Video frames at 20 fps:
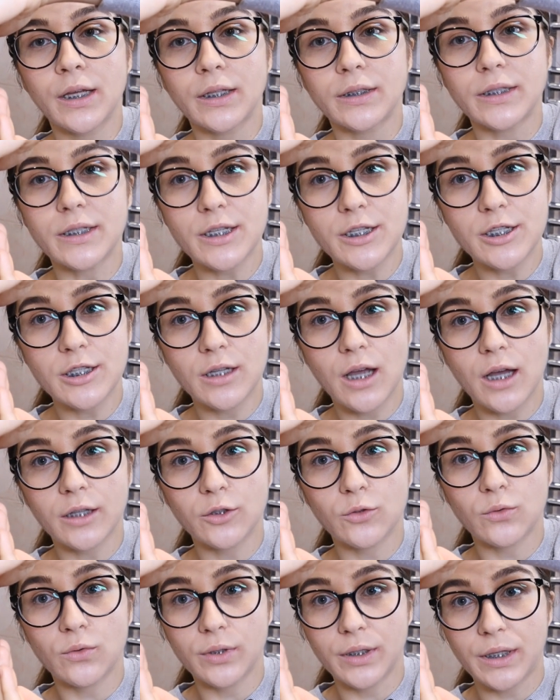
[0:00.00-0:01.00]
this is not
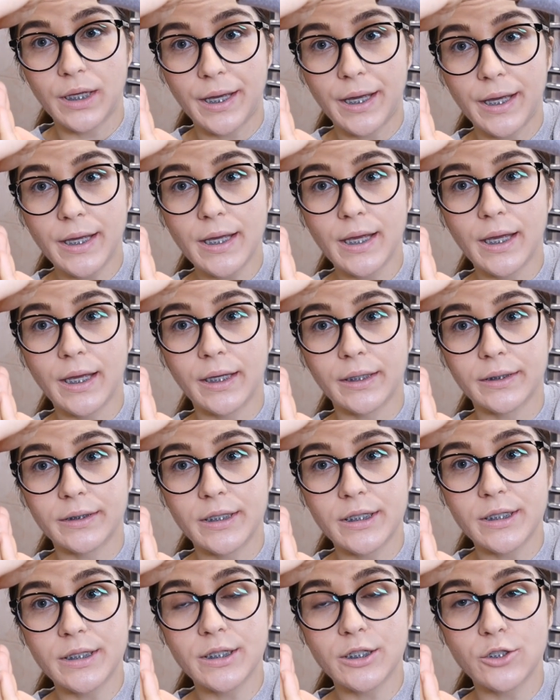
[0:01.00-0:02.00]
okay, and
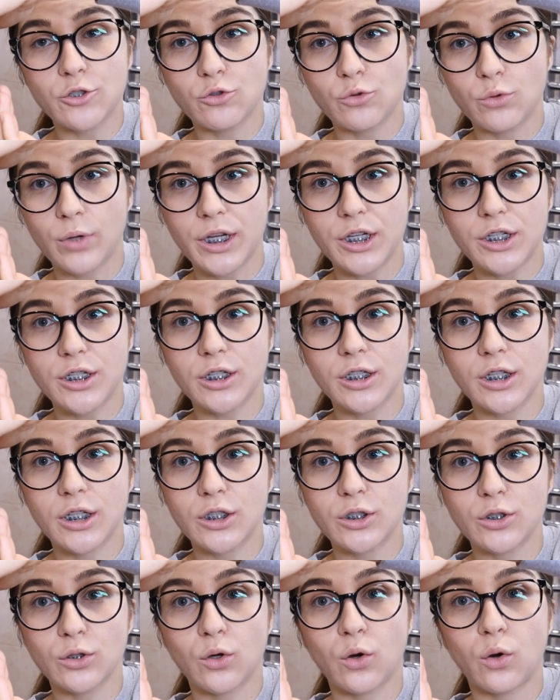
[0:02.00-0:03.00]
this situation
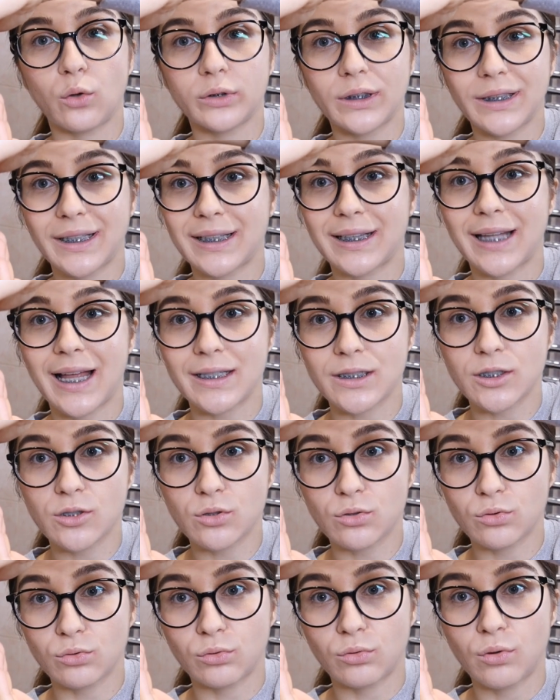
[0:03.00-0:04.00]
is called class
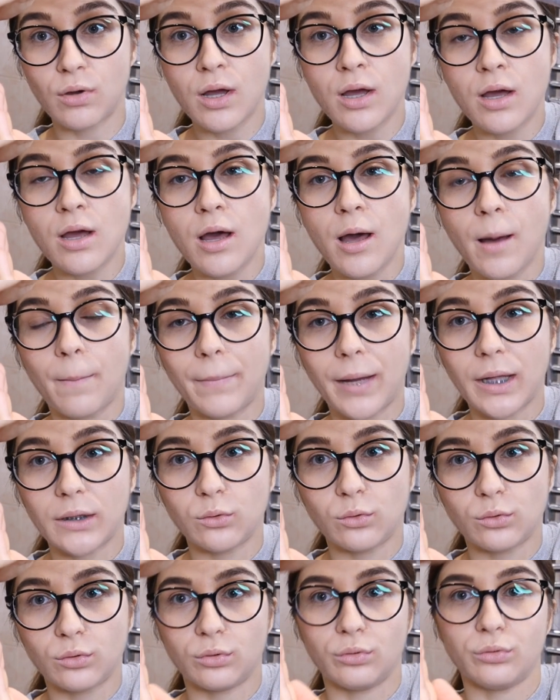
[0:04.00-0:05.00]
2
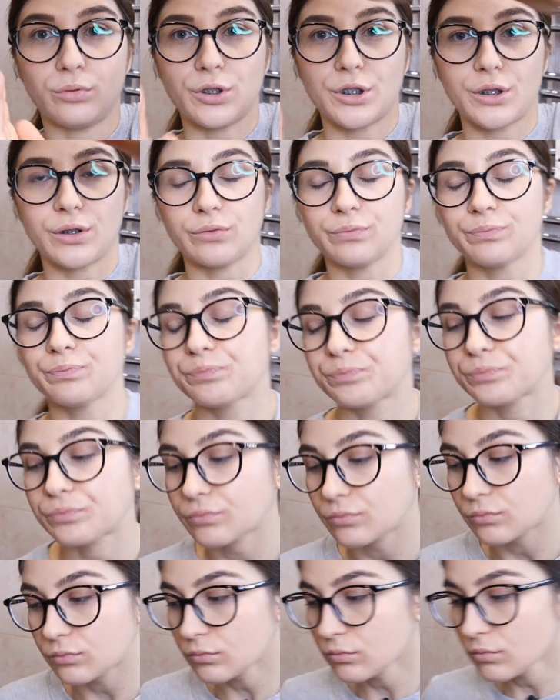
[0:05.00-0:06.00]
malocclusion.
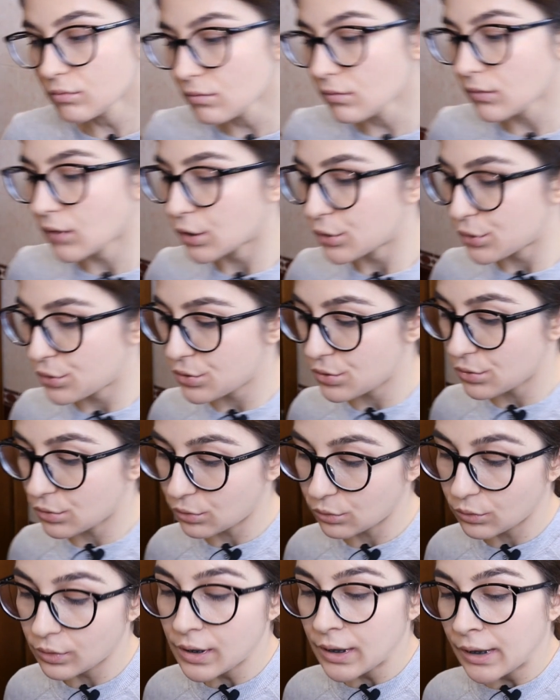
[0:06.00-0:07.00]

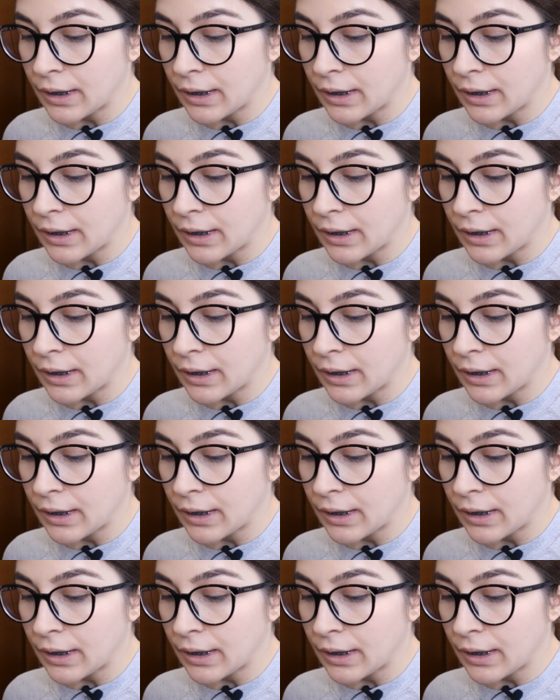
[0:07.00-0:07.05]
So